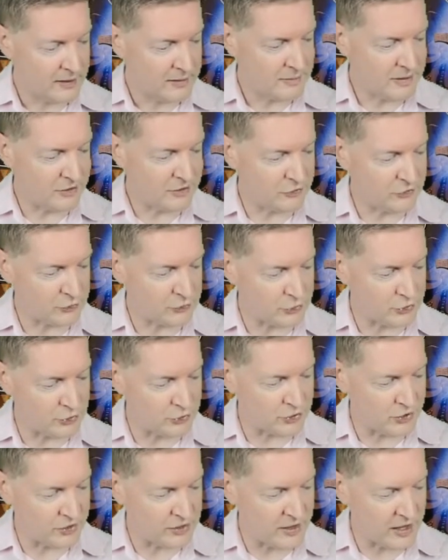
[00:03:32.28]
Make
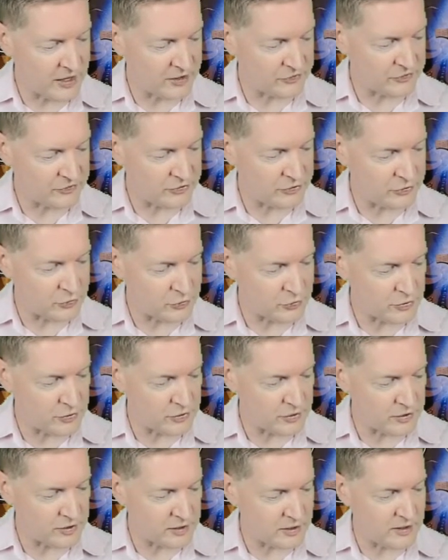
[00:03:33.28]
sure that
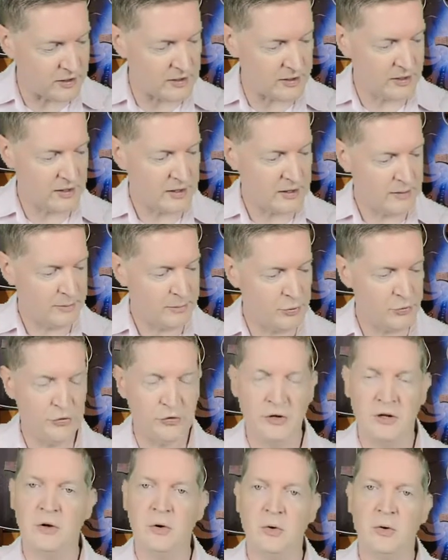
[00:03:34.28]
you're
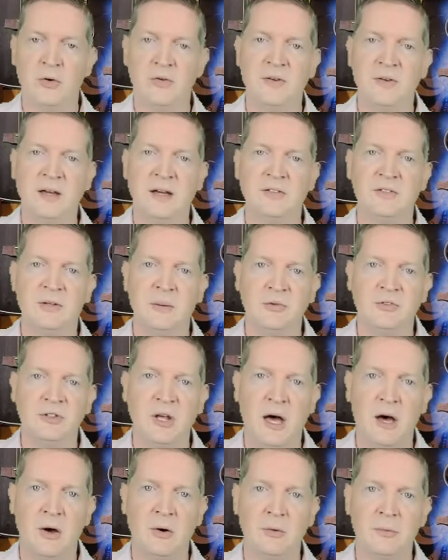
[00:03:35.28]
pushing your fingertips
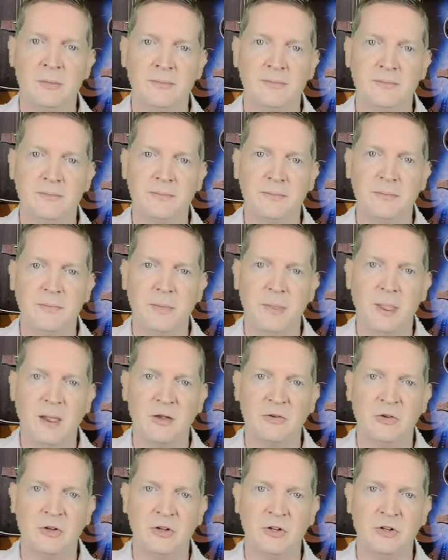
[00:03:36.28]
down
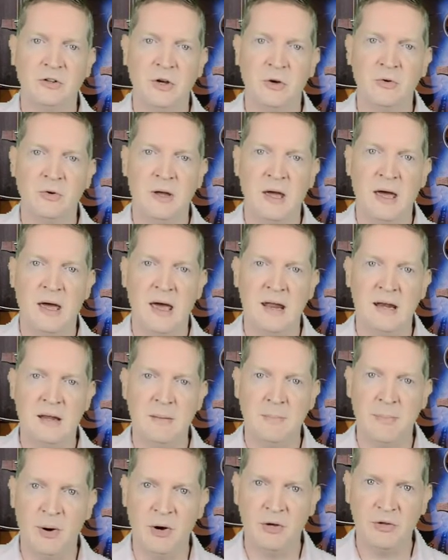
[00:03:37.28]
so that you don't get any
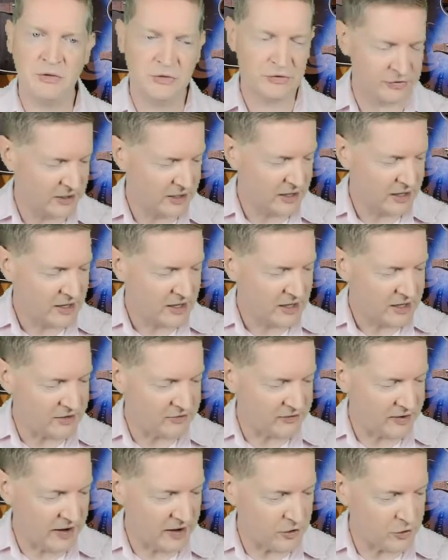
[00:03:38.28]
buzz.
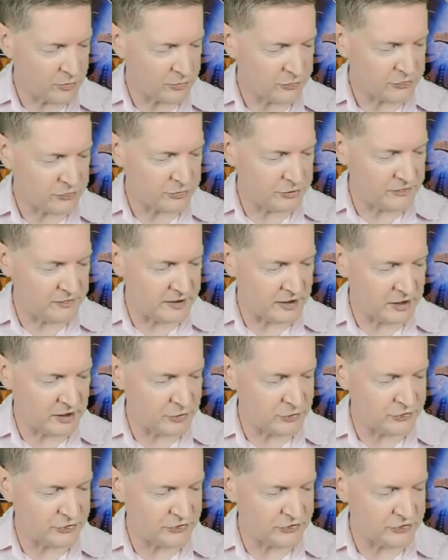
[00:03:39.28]
If it helps, move it
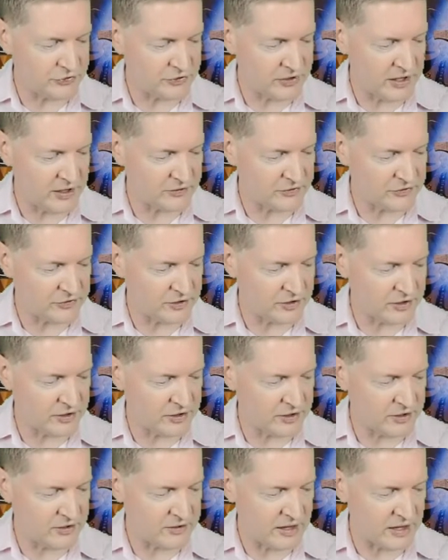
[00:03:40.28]
closer to
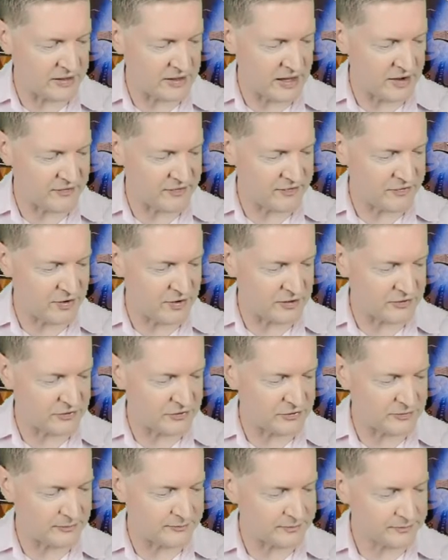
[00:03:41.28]
that
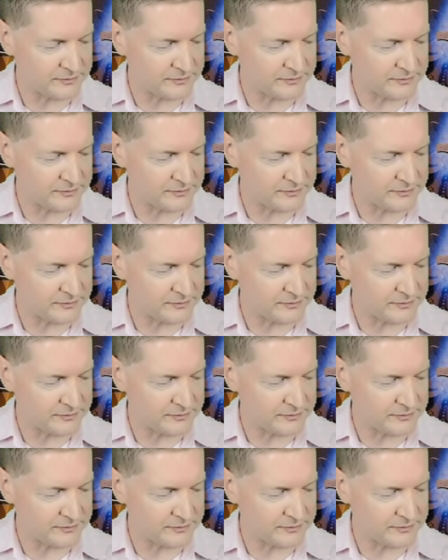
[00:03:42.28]
fret